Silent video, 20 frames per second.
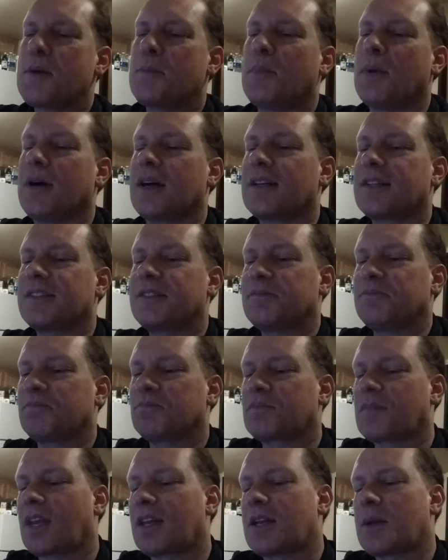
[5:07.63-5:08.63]
But,
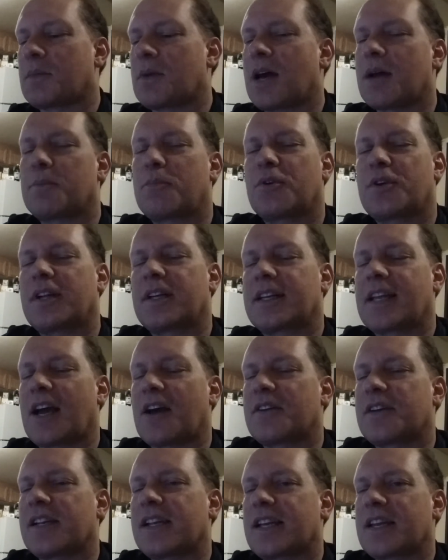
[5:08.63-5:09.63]
and I'm not putting
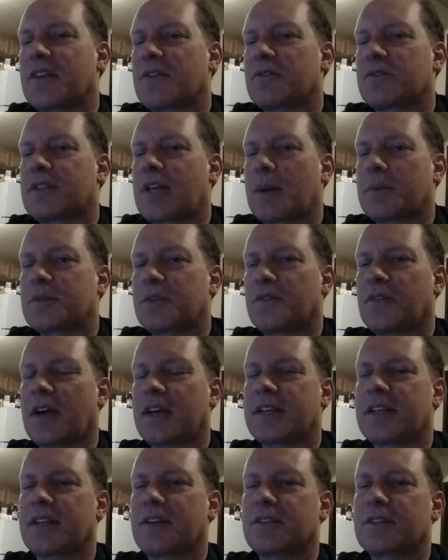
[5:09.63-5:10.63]
down any of those types of
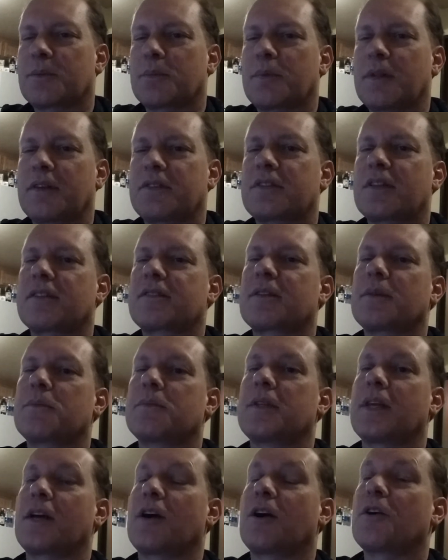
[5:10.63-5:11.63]
ideals and belief
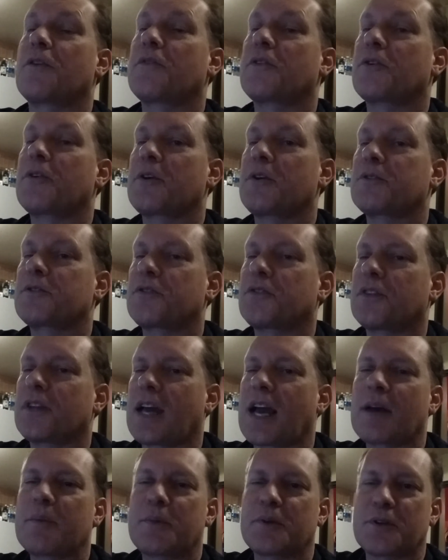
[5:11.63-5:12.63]
systems. They are very useful. They
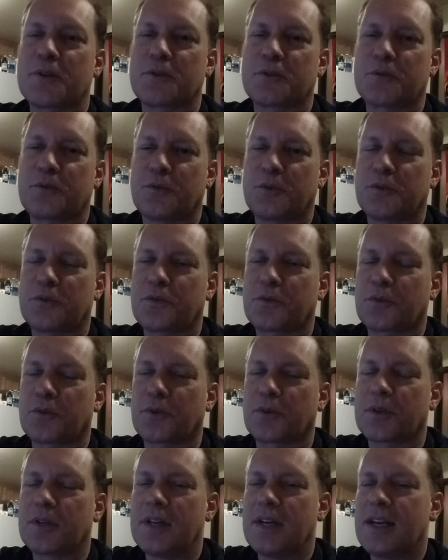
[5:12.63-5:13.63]
have been useful
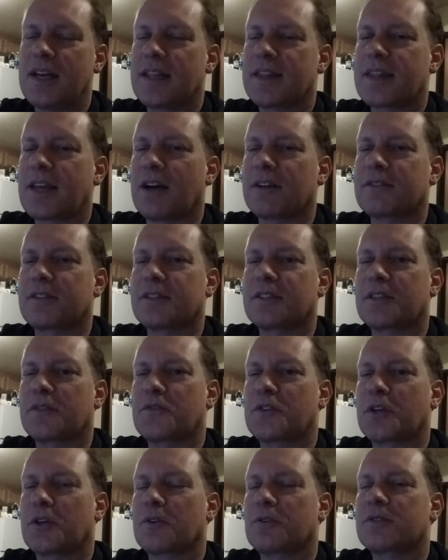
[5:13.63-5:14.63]
for thousands
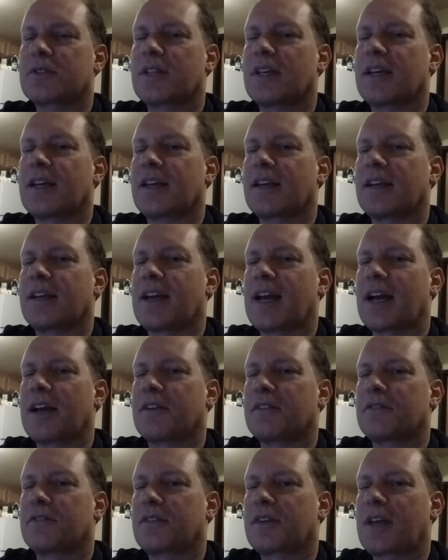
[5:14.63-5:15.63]
of years. They
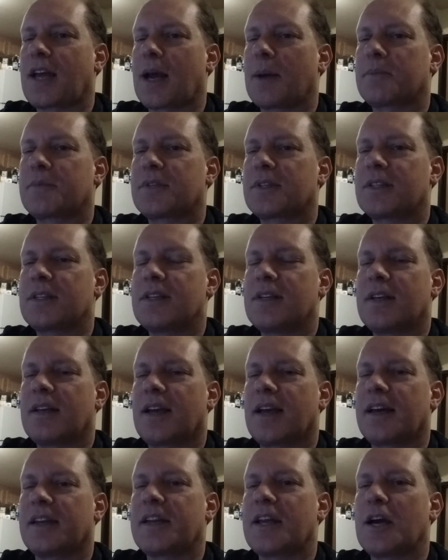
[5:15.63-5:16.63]
have kept
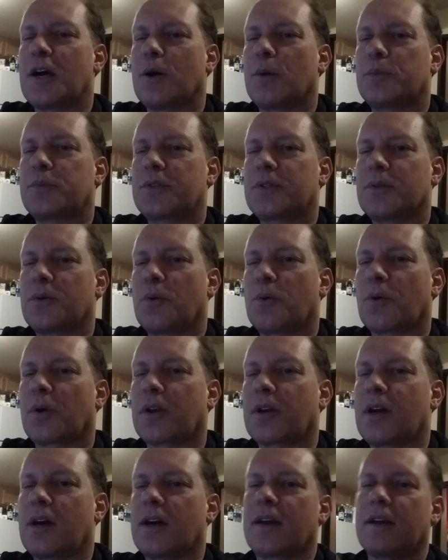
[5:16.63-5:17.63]
and helped
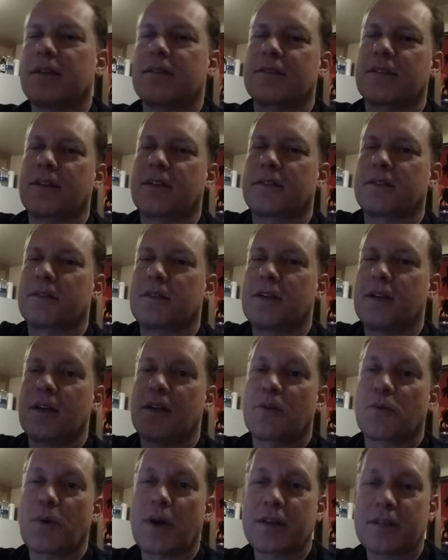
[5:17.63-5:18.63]
organize and
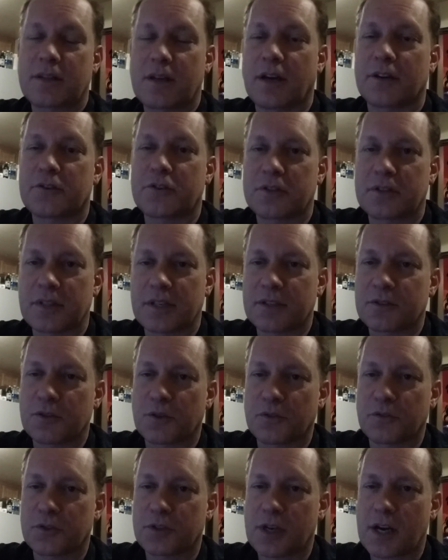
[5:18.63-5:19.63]
raise consciousness
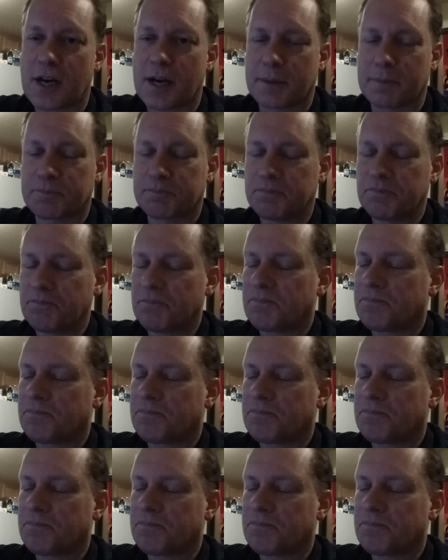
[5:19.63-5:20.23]
over time.